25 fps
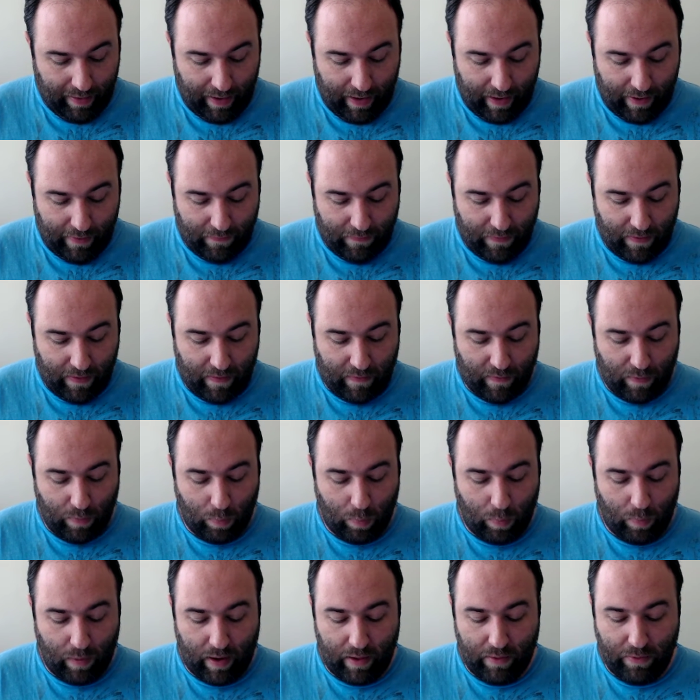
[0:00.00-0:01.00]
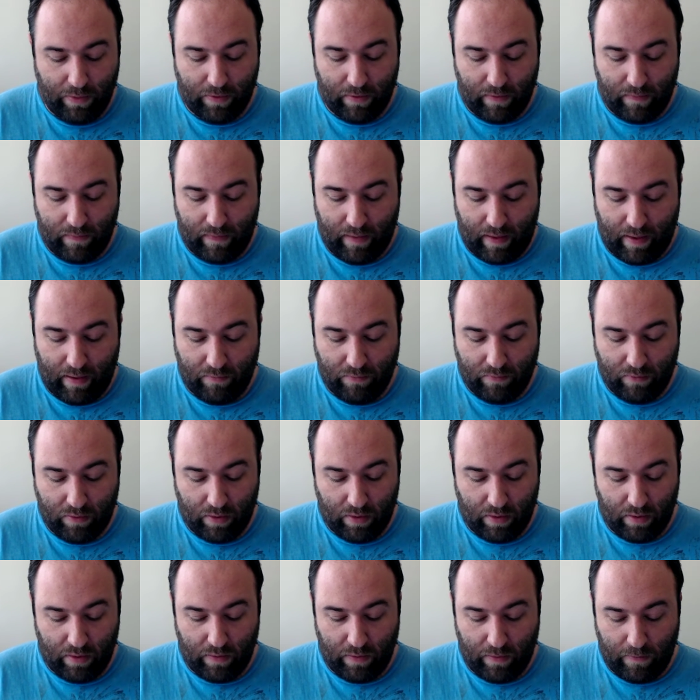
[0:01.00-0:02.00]
And then the Wraith goes
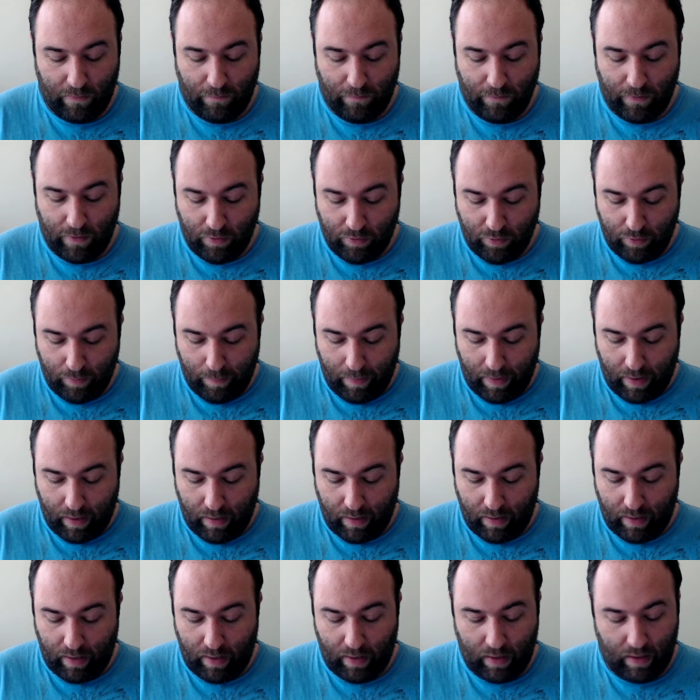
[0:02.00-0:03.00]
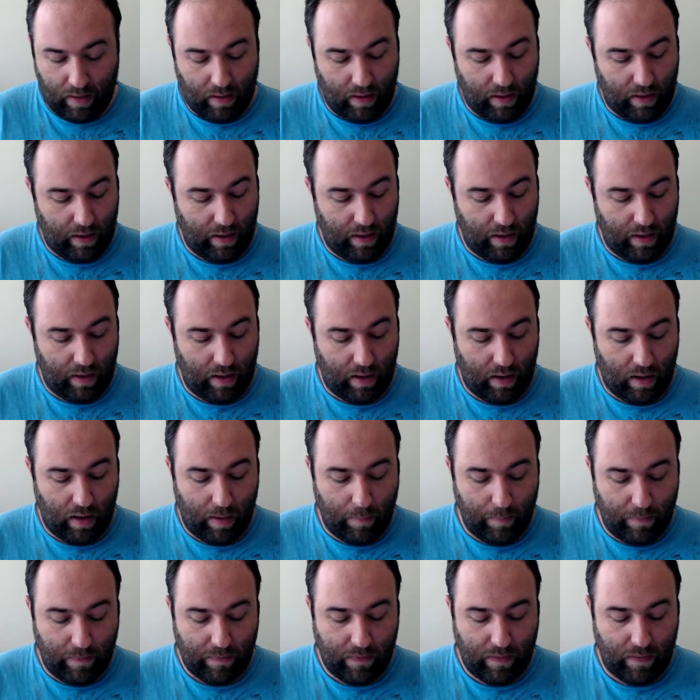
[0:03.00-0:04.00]
after the Future Barry, and it
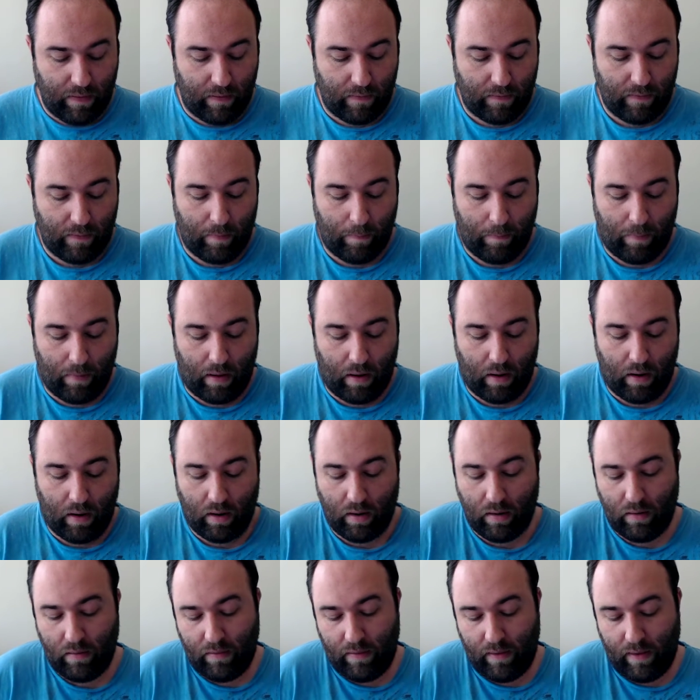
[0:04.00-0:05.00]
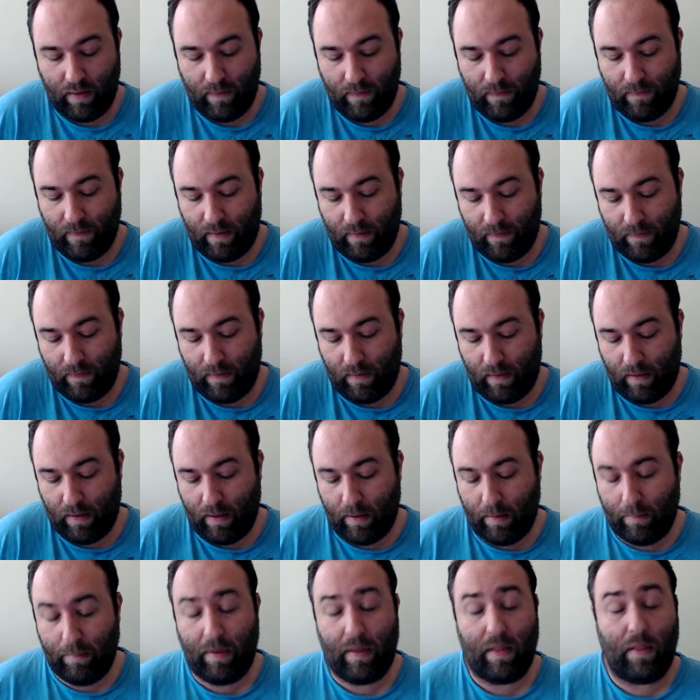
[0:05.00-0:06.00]
almost kills him, but Hartley sees
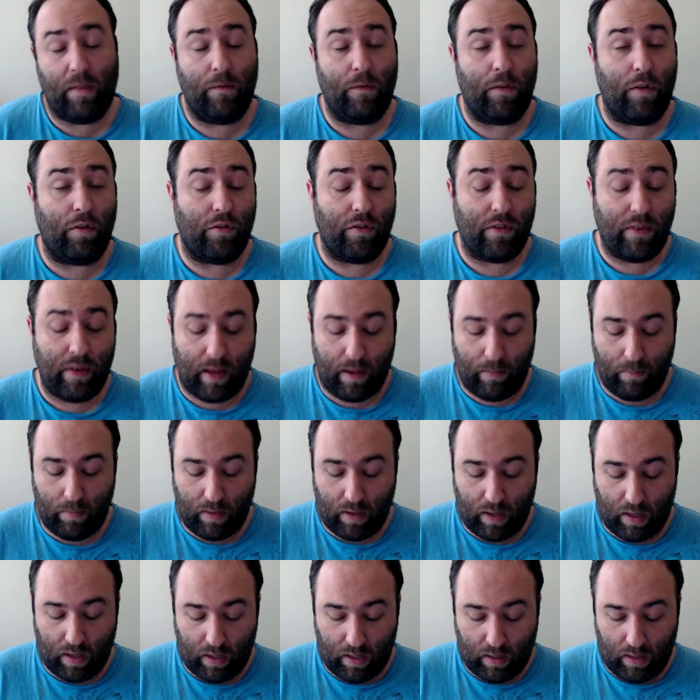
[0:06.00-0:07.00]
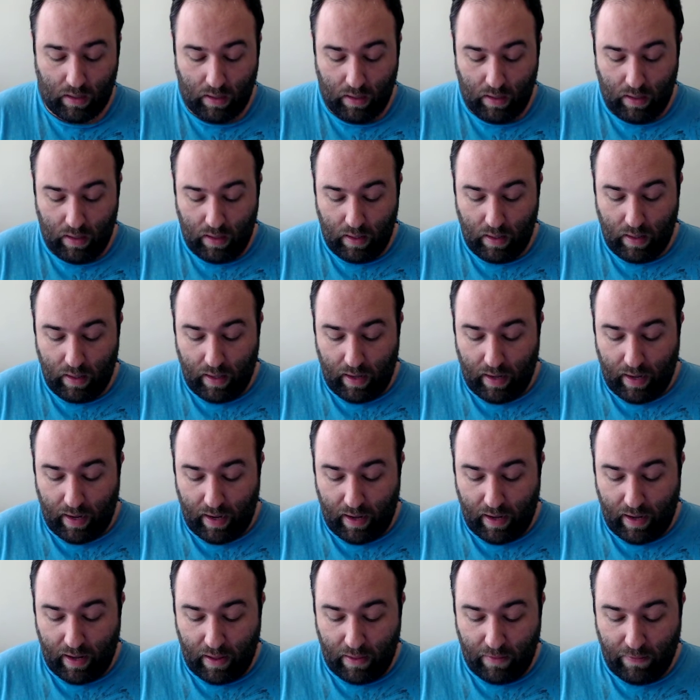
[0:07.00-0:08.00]
him in the future timeline,
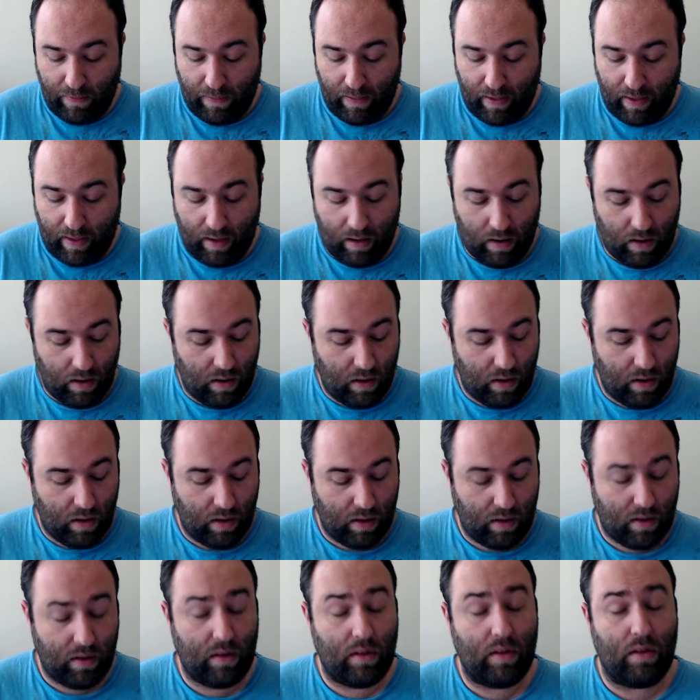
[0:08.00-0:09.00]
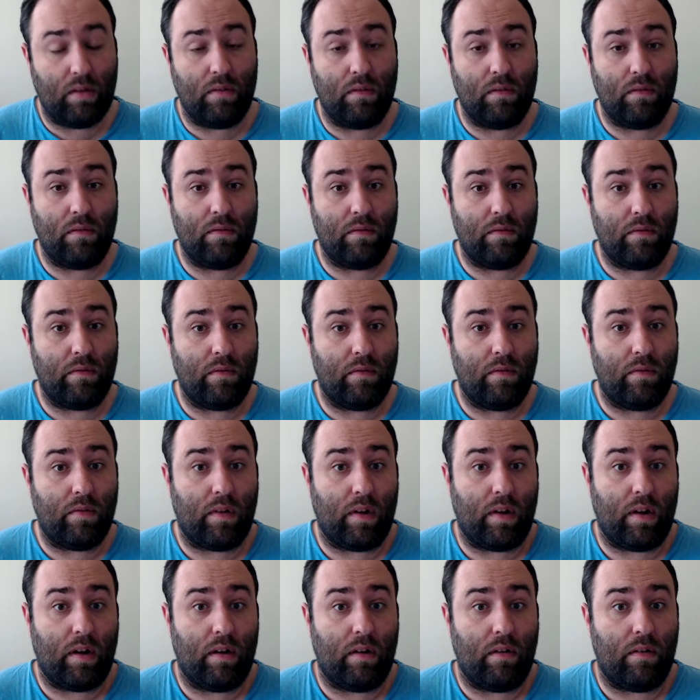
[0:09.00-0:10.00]
and now they are
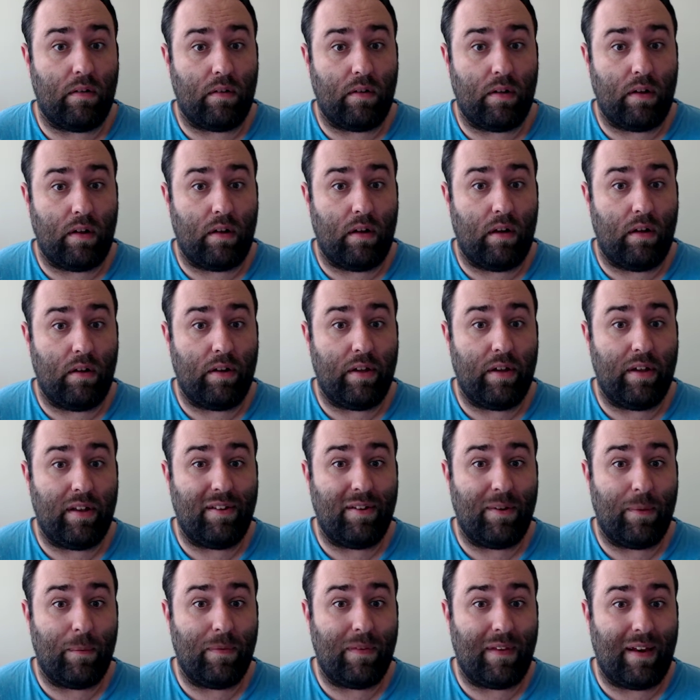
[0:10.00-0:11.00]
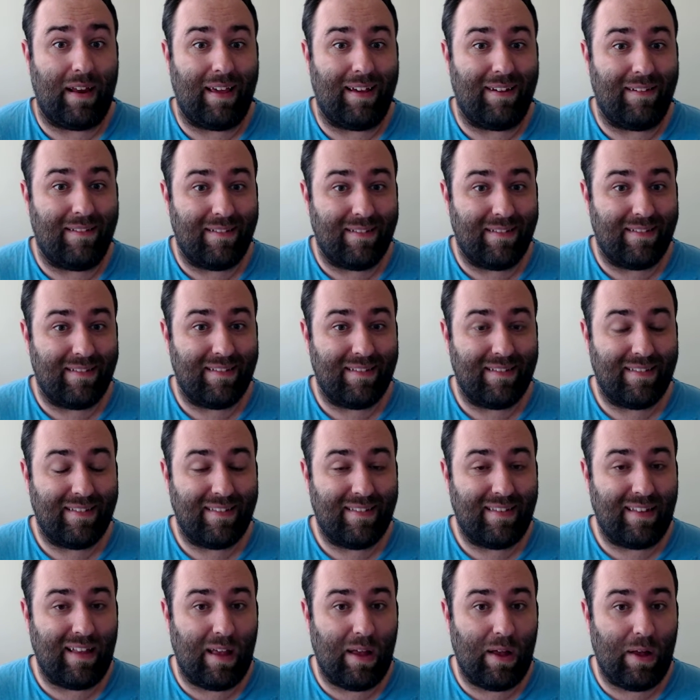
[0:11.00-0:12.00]
they're on good terms now.
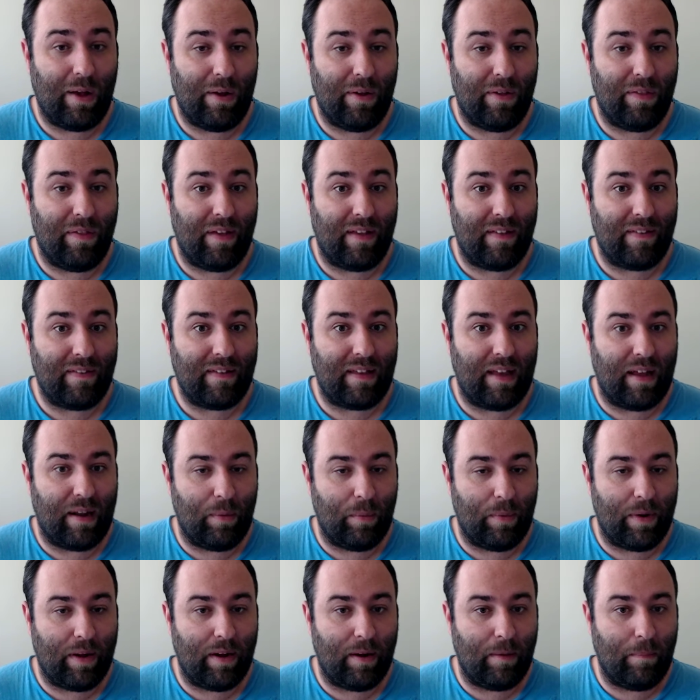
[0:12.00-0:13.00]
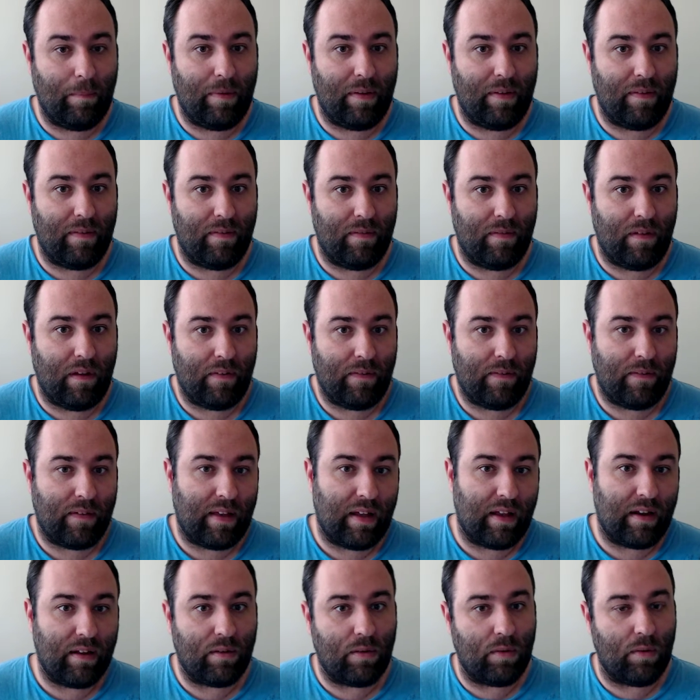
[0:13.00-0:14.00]
So that's kind of weird, but also
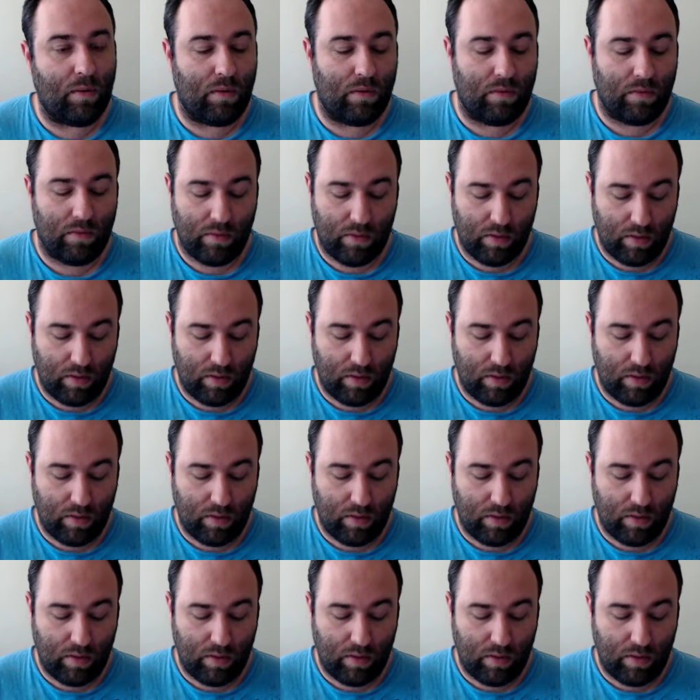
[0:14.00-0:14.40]
kind of cool.